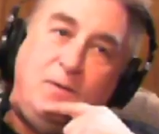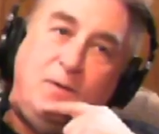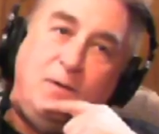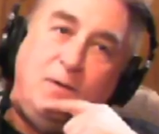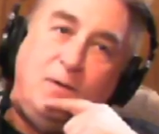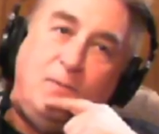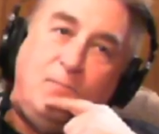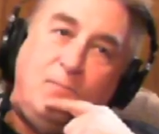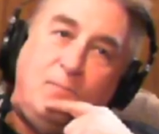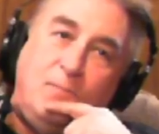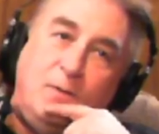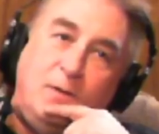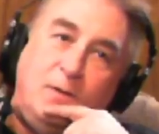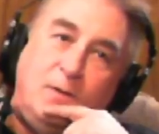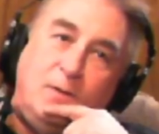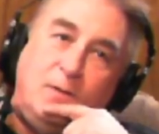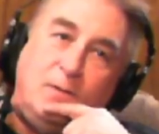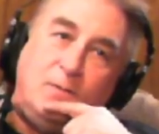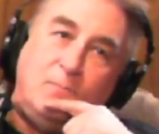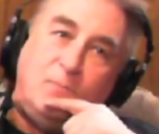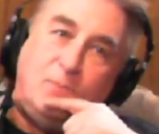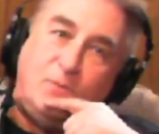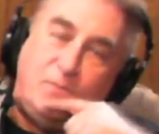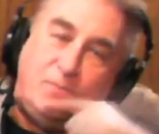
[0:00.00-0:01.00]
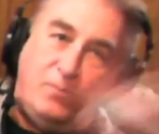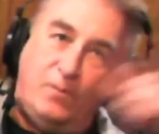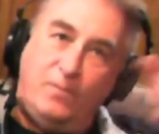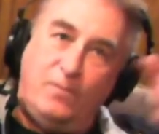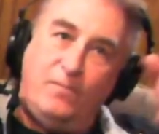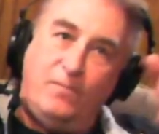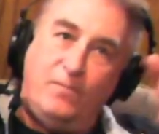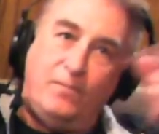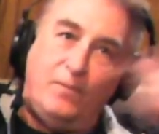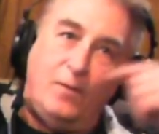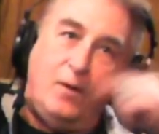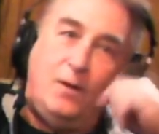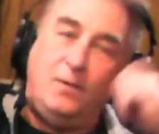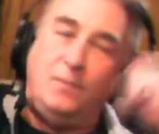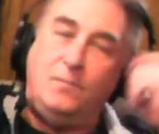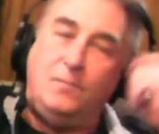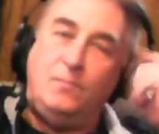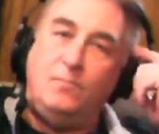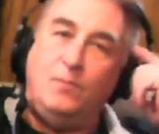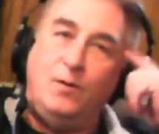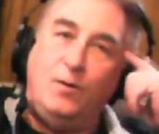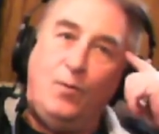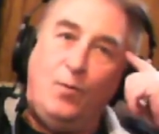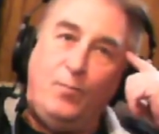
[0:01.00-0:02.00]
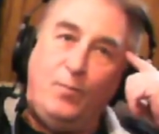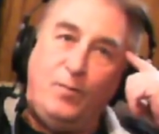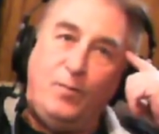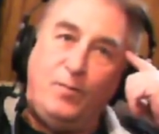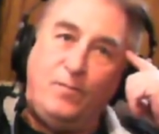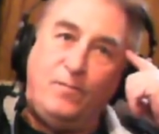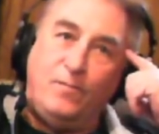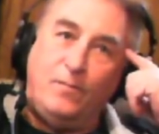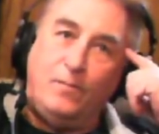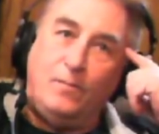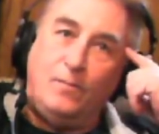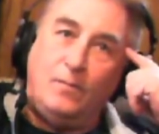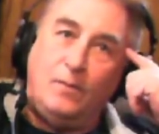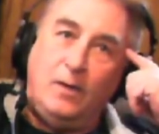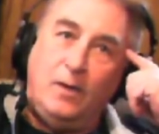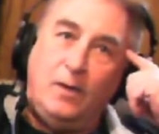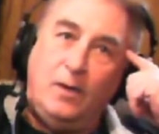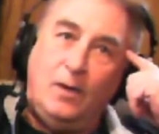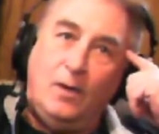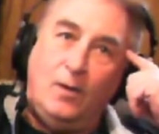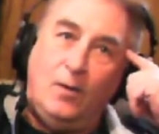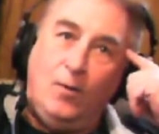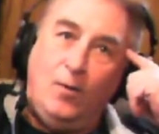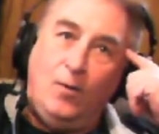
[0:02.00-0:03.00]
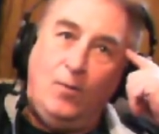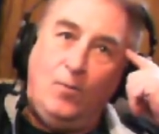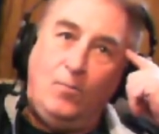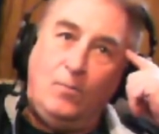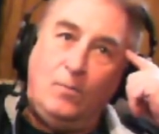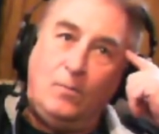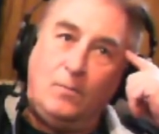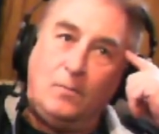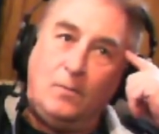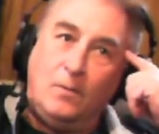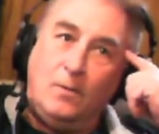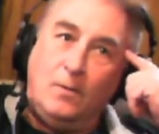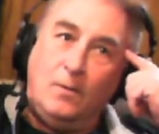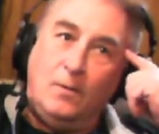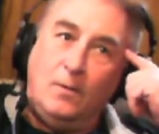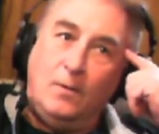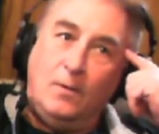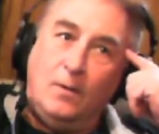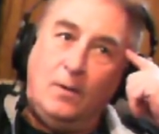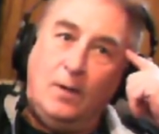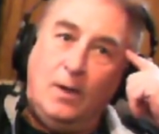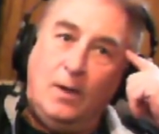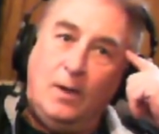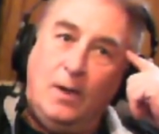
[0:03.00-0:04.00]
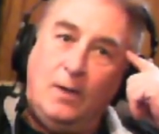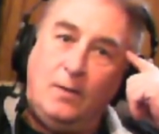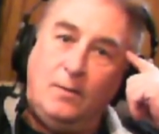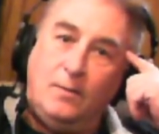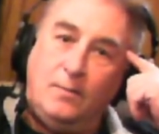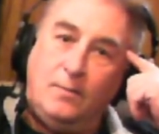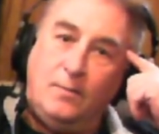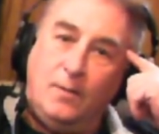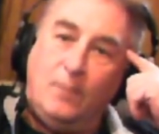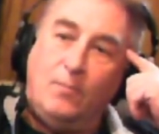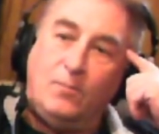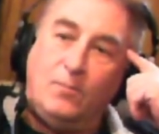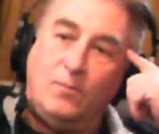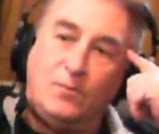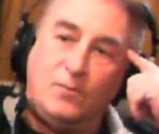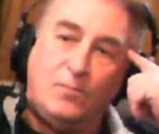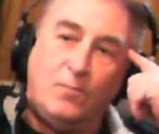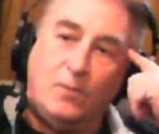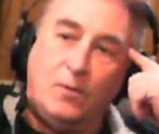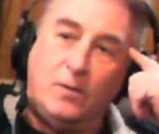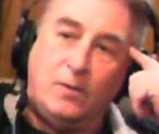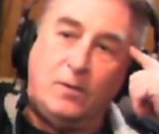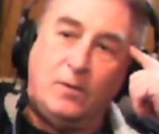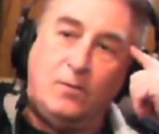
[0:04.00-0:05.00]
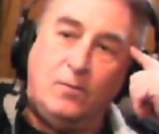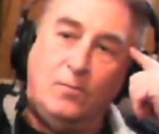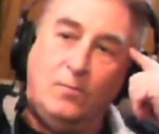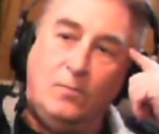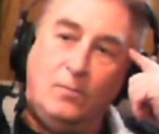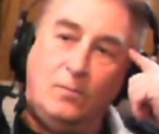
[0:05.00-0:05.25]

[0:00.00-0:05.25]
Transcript: it, we was with Flood. We opened for E L O, and that was really cool.